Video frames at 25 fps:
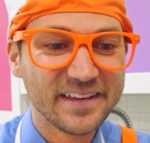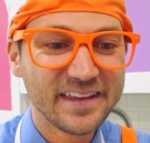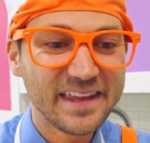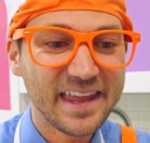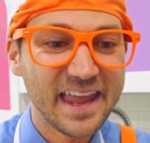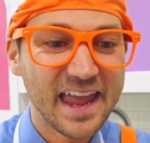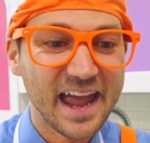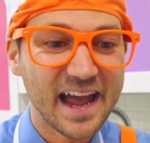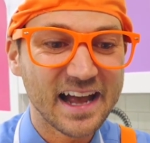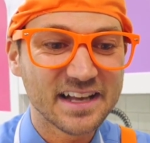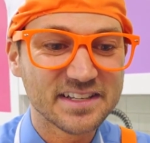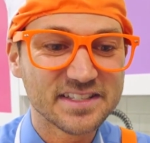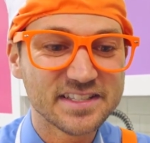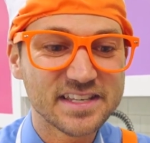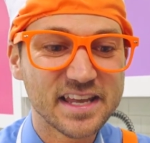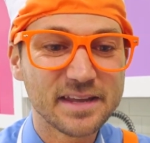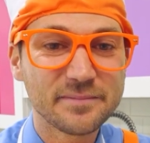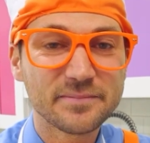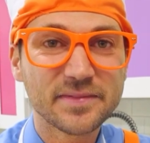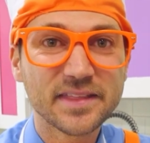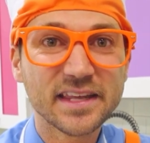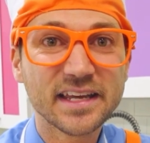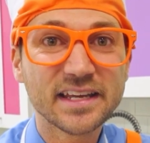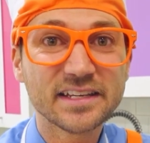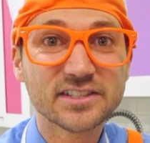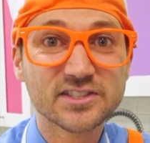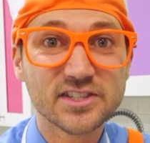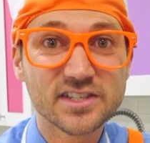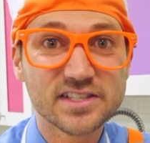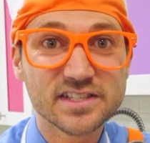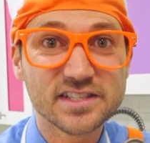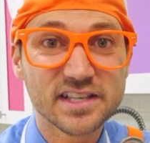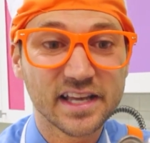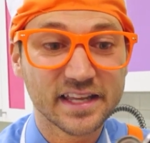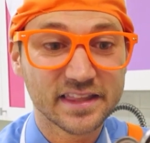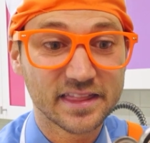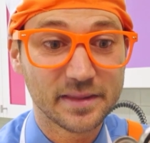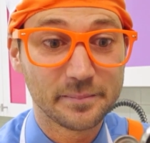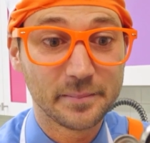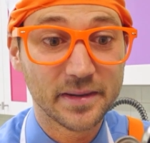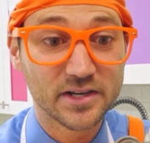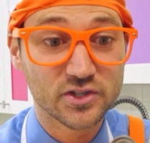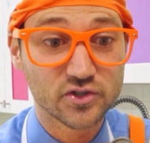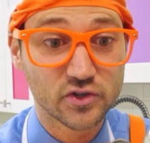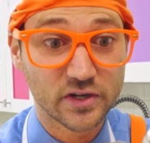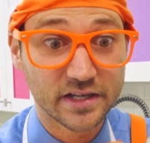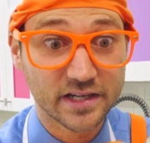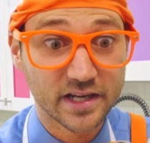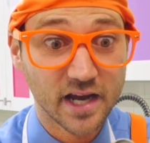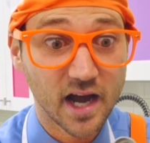Yeah, same thing, just like the
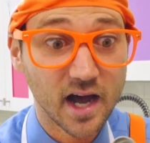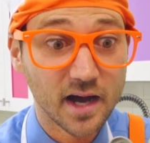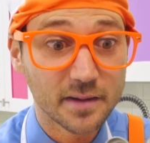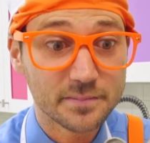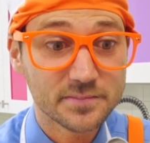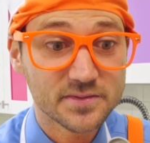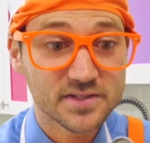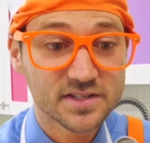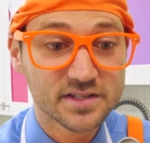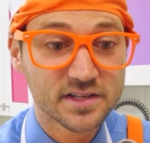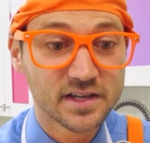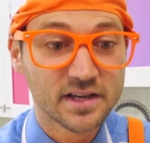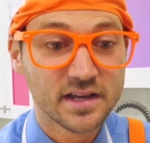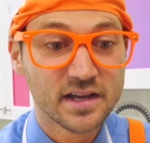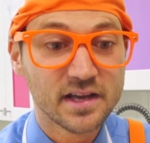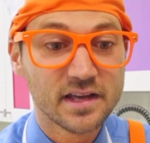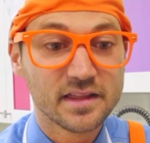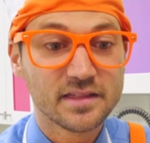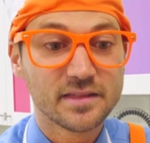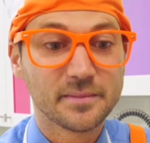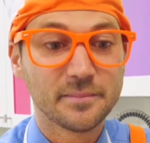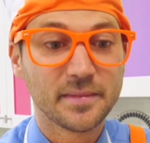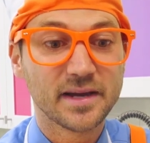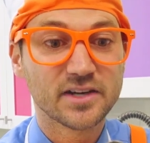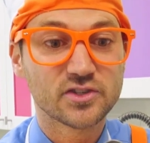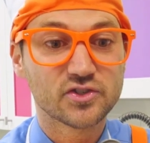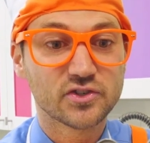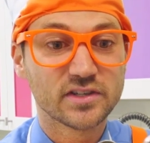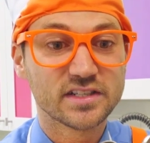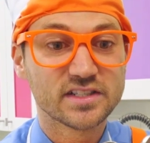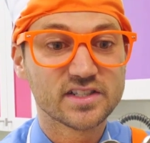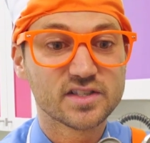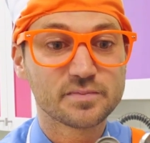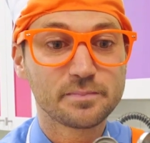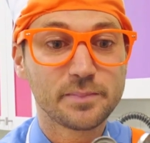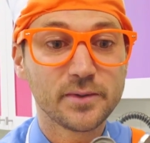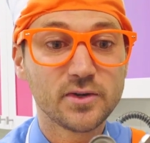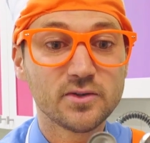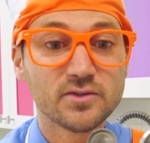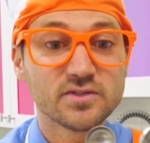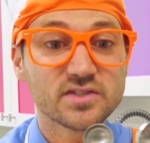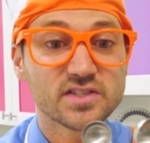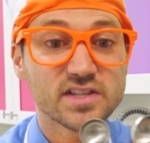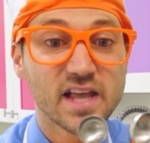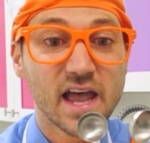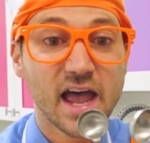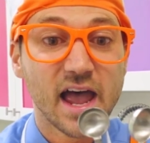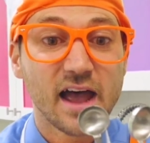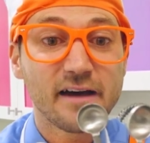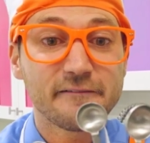measuring cups. The measuring
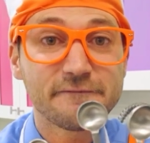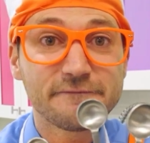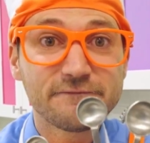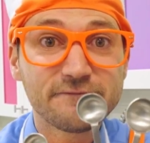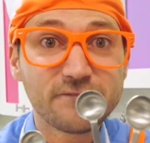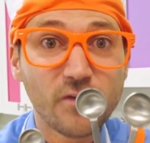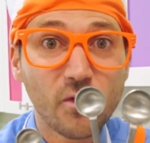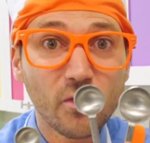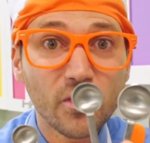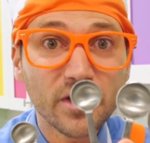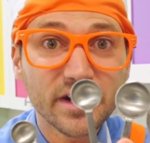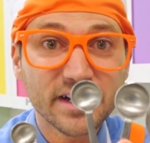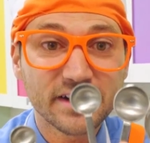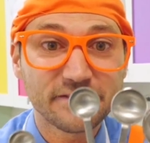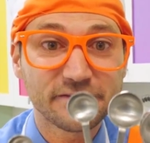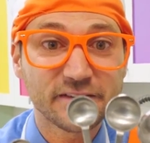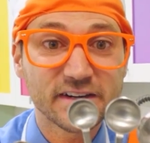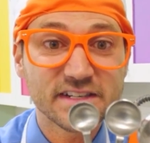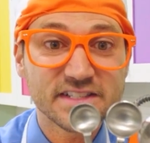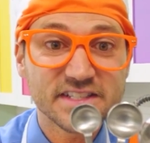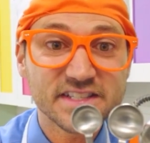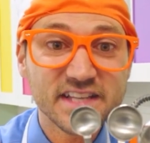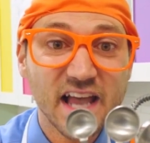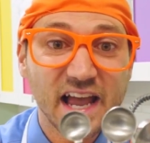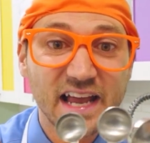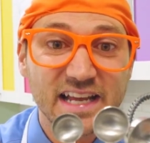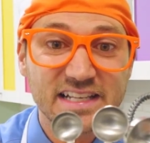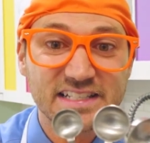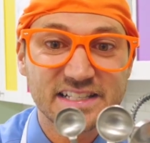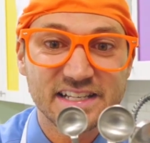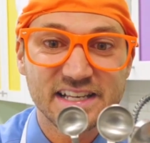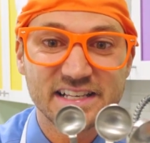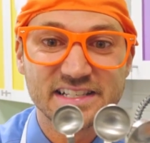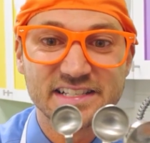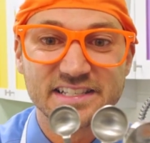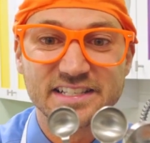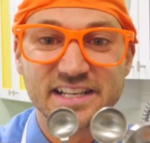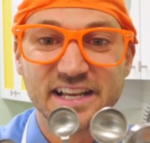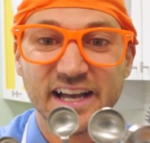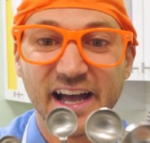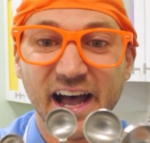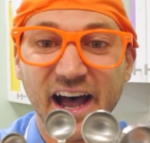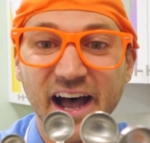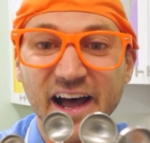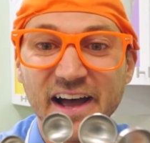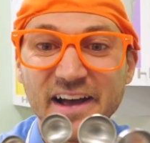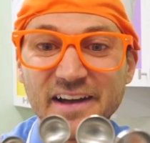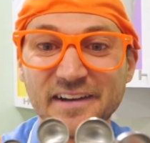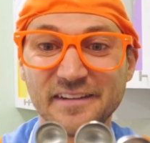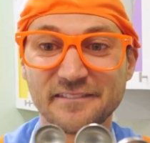spoons have 4 different sizes.
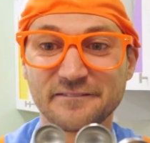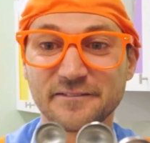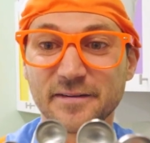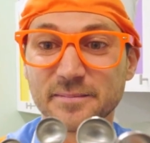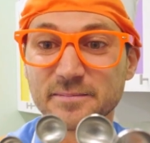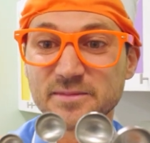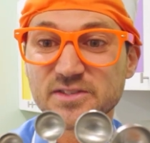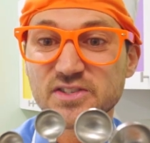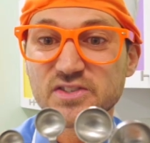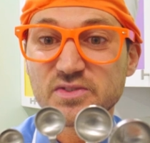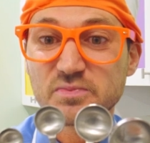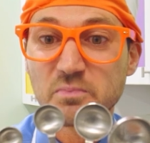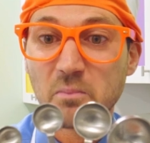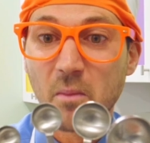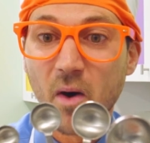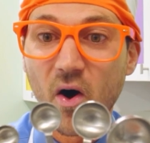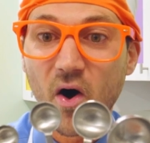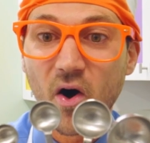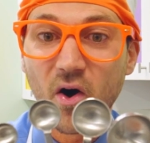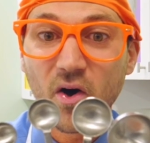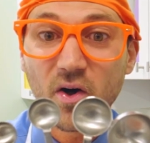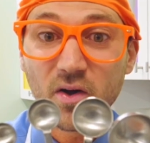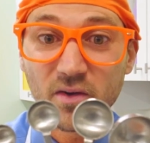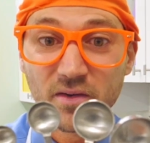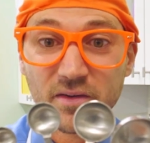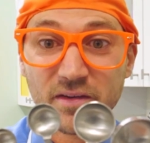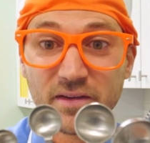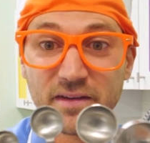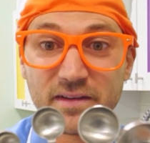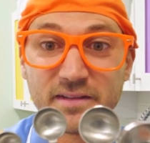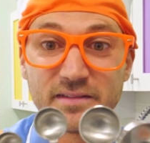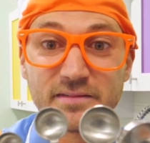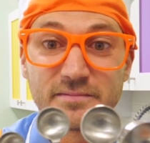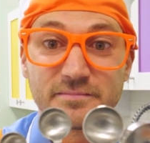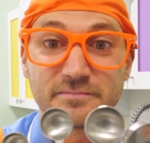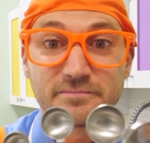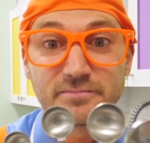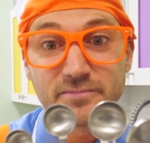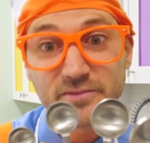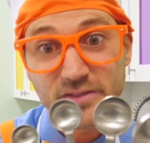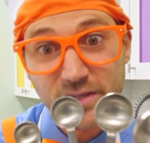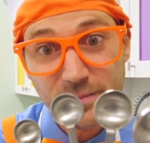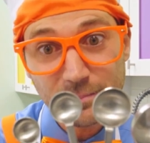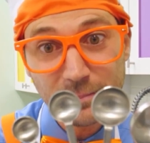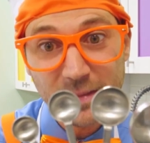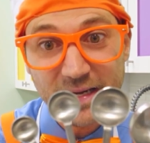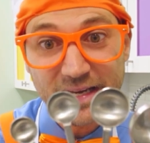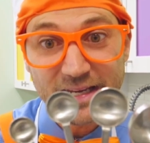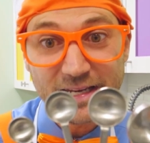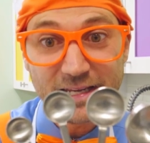From small, to
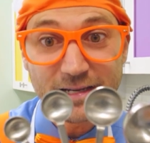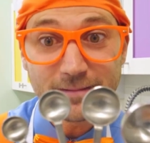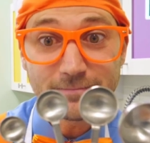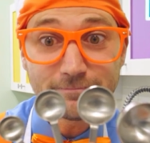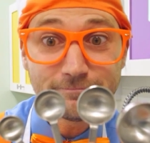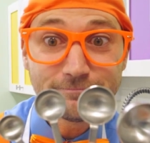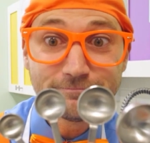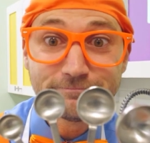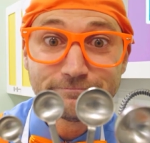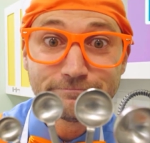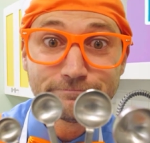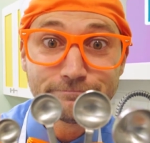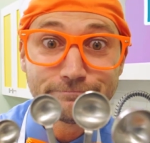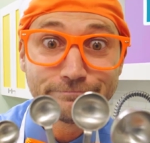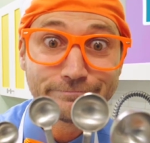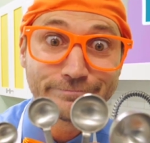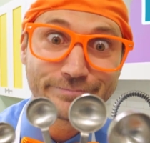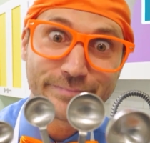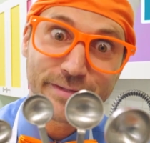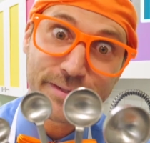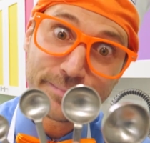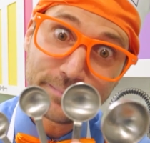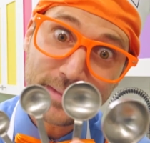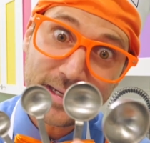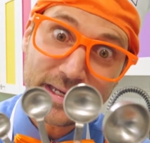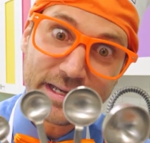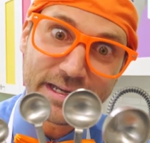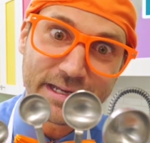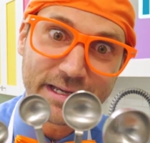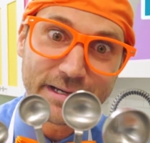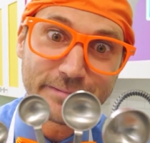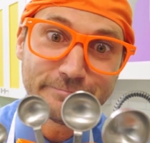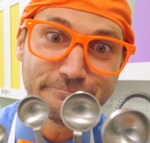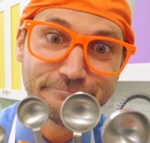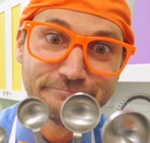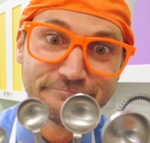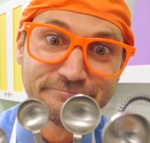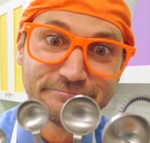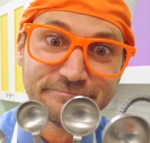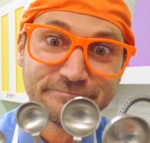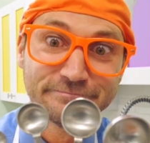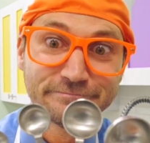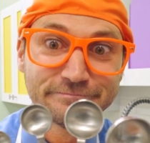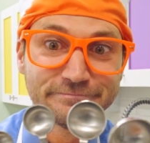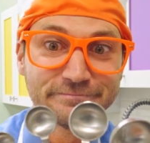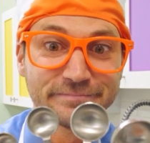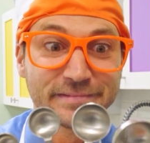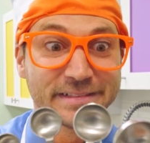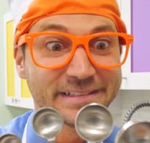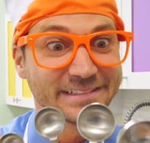medium, to
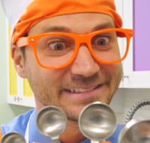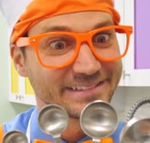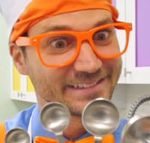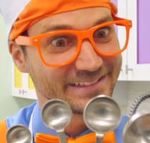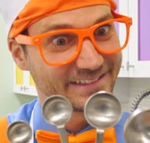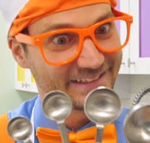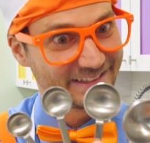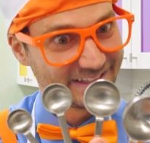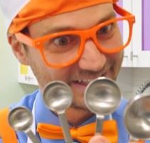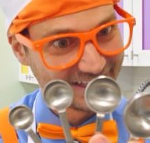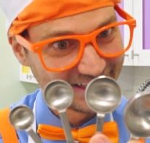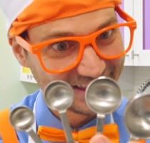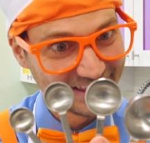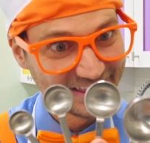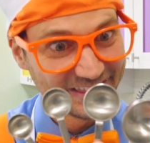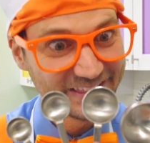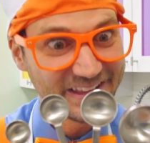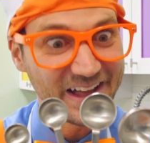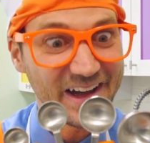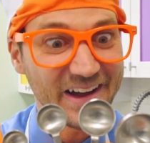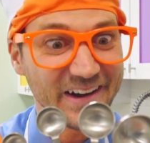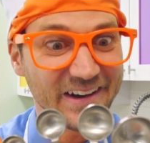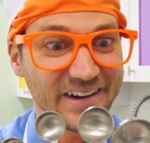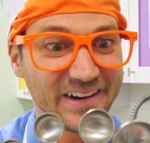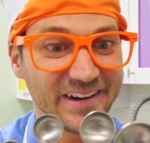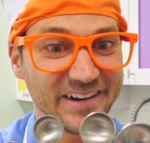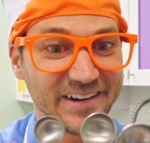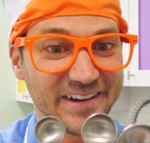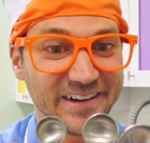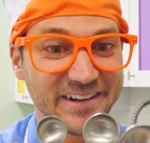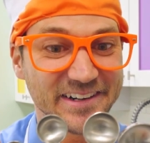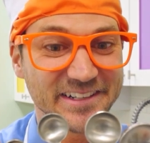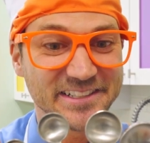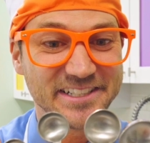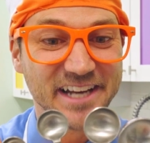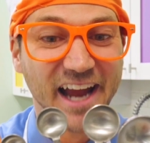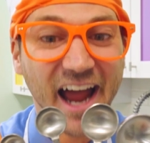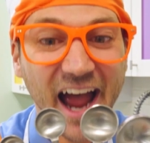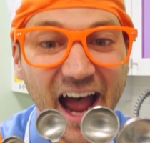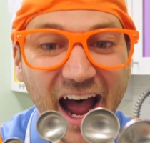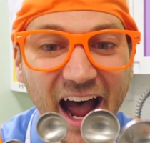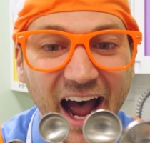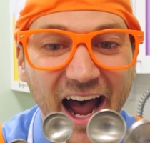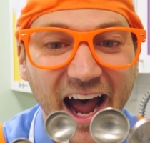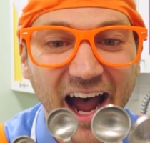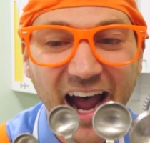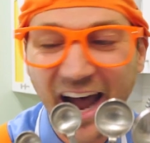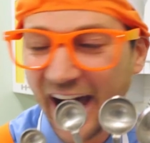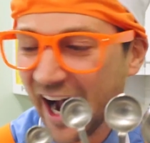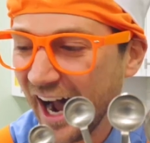large.
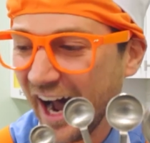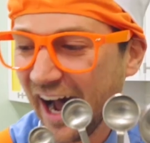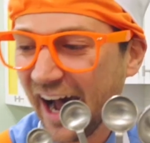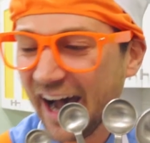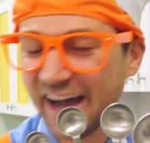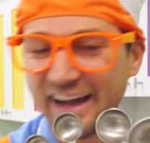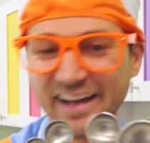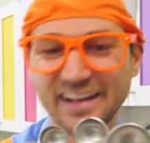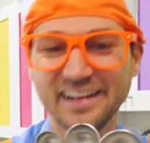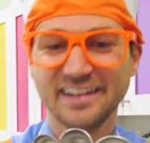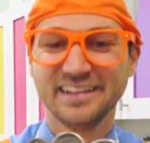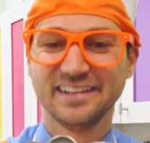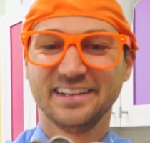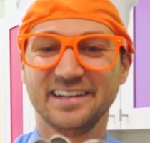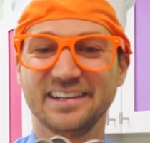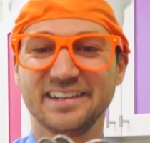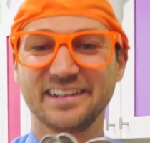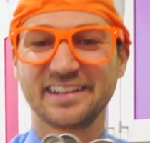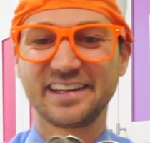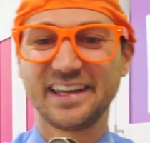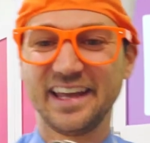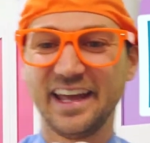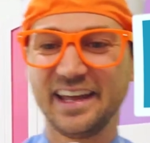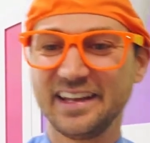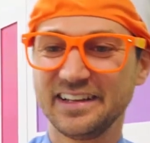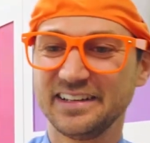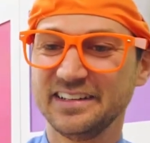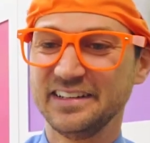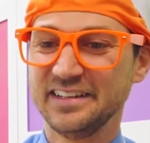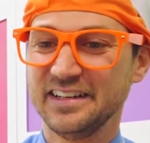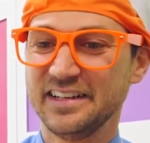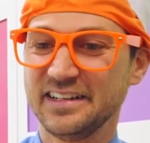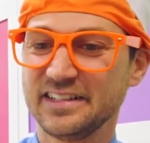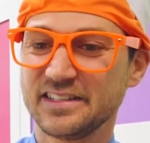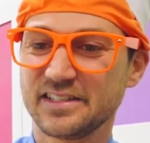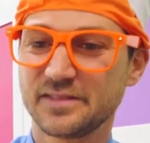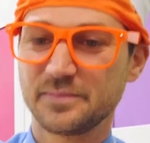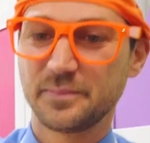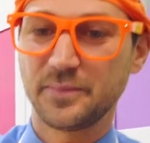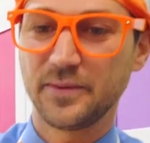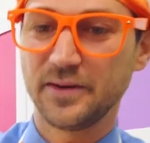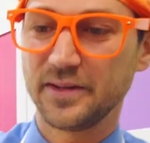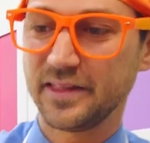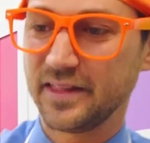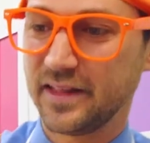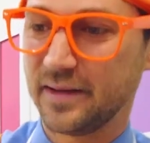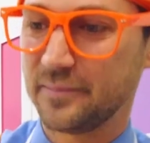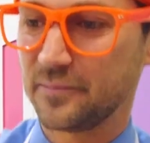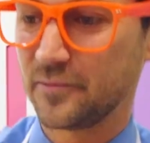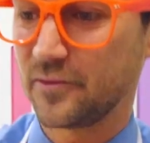Okay, put
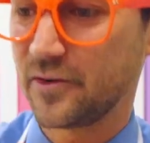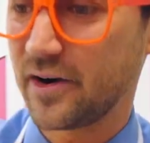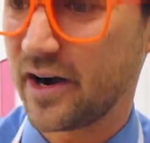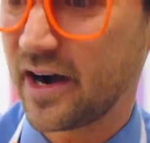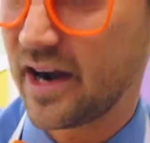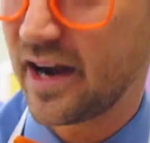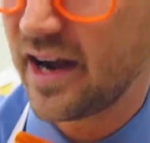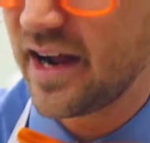them